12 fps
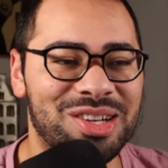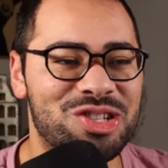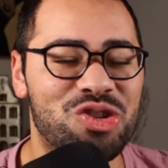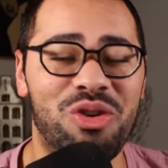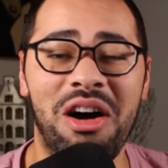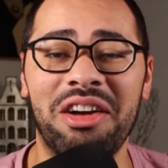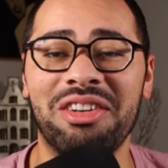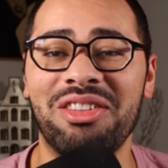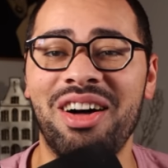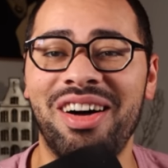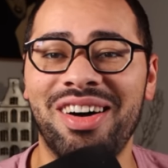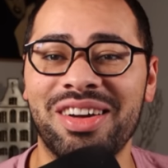trot
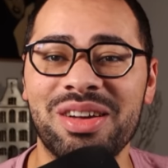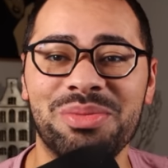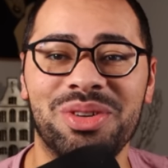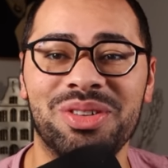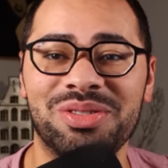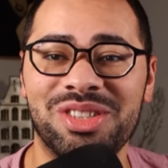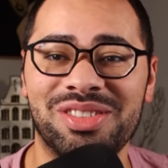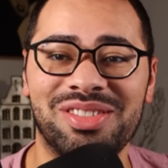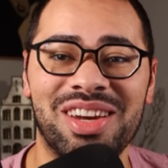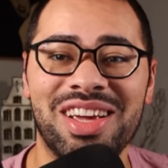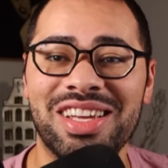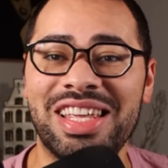along. It will just
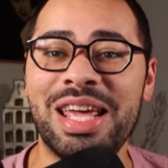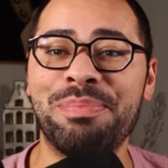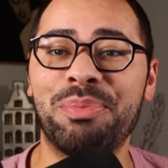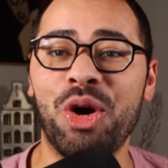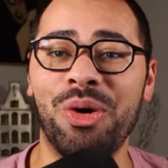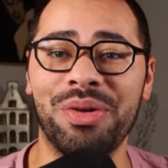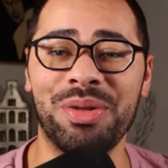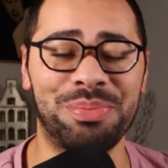keep going.